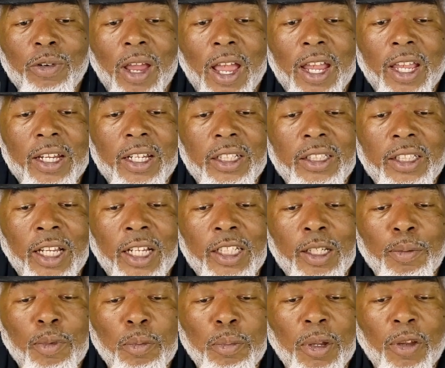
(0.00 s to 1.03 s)
Dragon, he says,
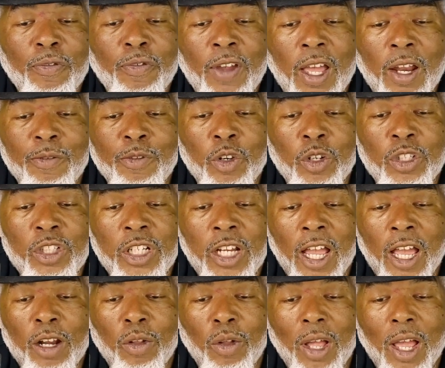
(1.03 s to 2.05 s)
I'm a big fan of your
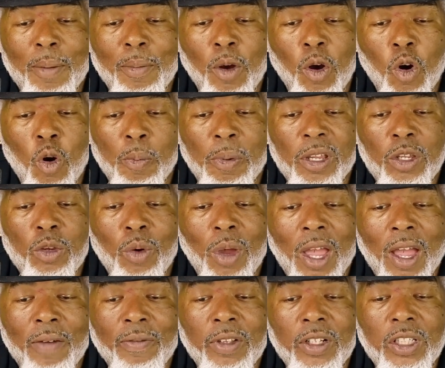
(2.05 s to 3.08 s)
channel. I'm hoping you
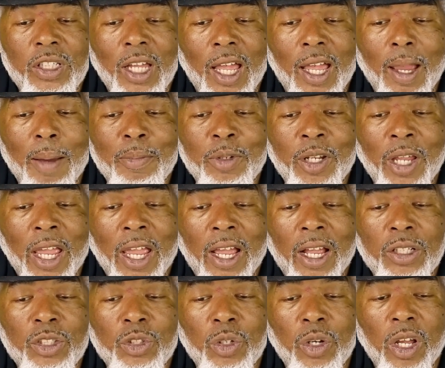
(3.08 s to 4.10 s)
have the time to
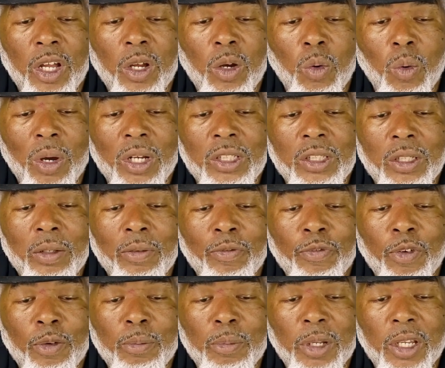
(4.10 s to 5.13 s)
answer a question
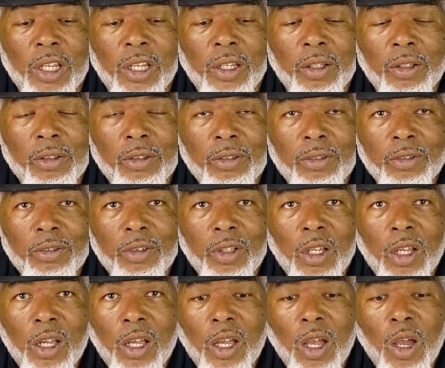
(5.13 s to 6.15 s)
for me.
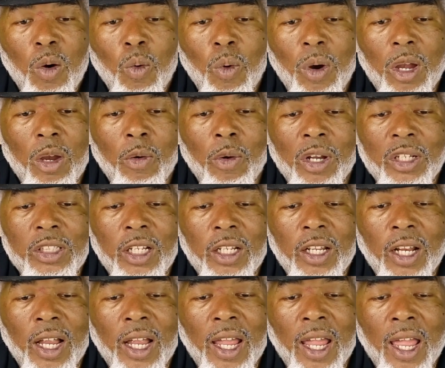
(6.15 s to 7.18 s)
One question
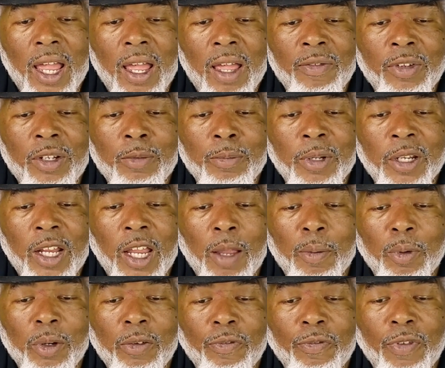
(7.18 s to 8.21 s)
that I haven't been
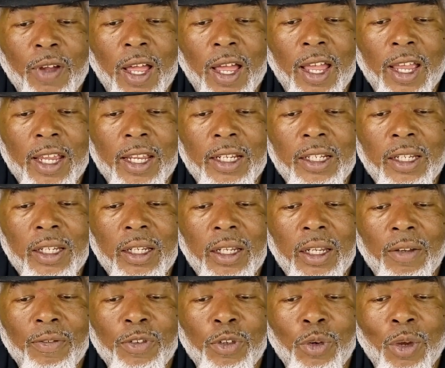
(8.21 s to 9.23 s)
able to find,
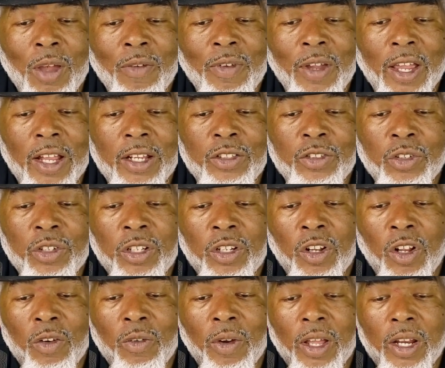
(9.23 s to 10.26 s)
if you have answered it
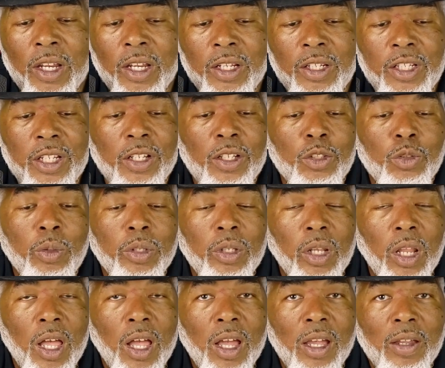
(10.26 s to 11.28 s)
already, deals with
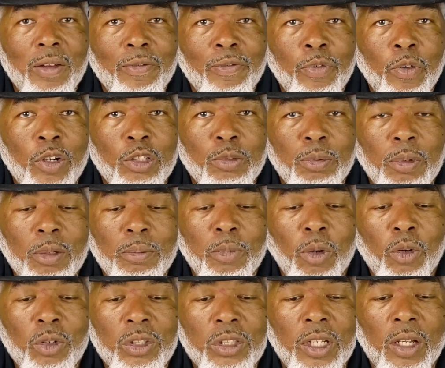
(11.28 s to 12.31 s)
law enforcement
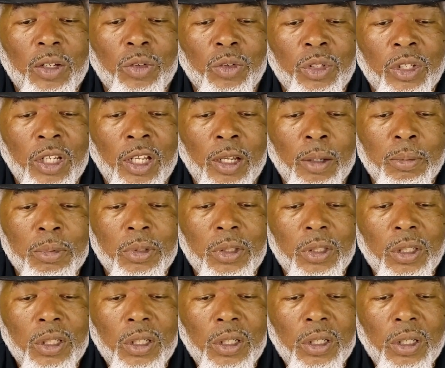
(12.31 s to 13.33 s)
motorcycle clubs,